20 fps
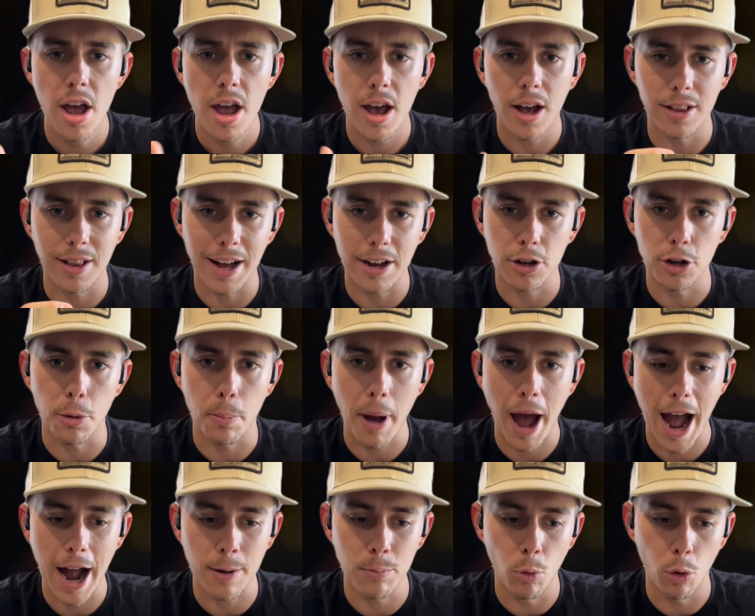allow you to
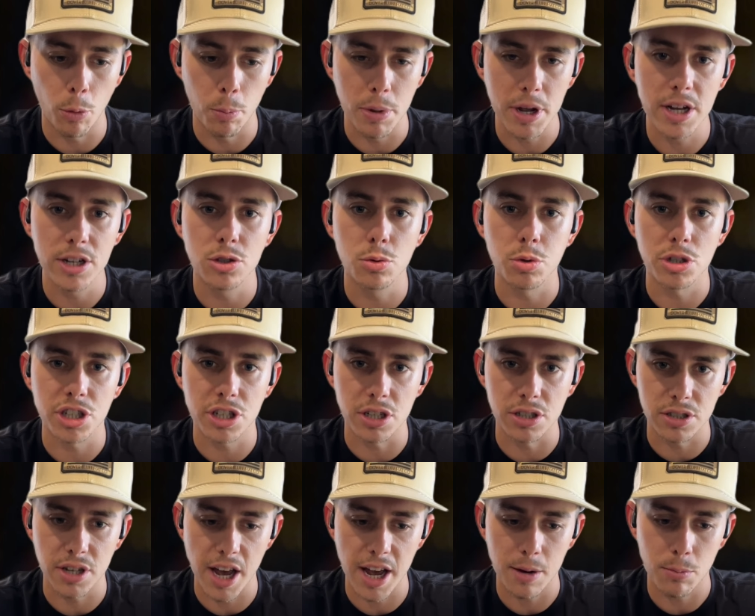pack more beads, which can
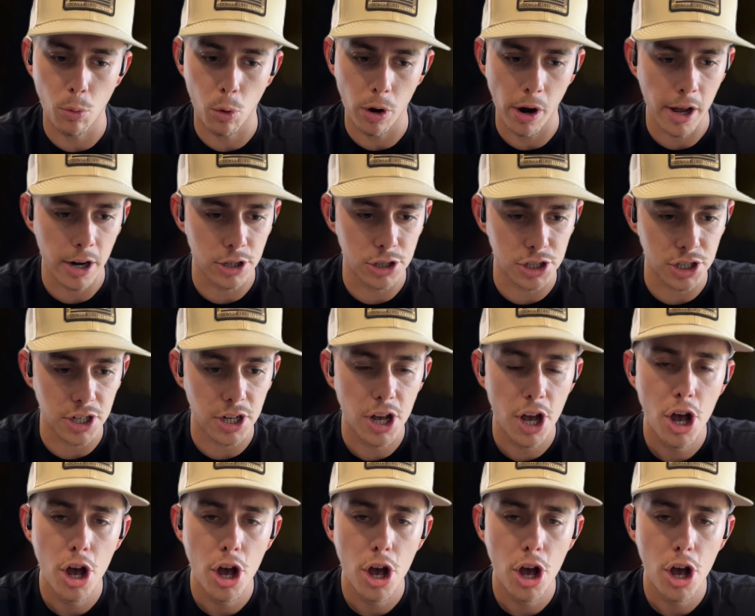take more energy.